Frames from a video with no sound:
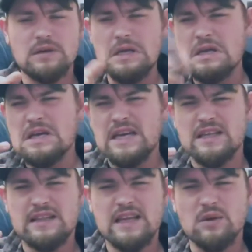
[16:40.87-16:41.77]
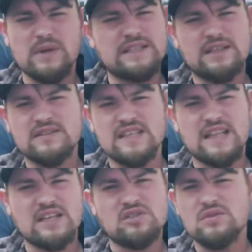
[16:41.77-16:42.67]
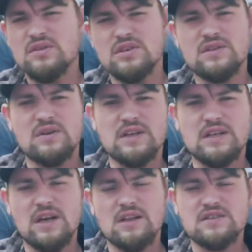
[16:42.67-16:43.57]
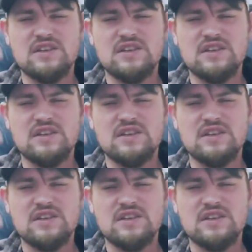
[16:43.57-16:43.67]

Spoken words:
I think it retails at like $230.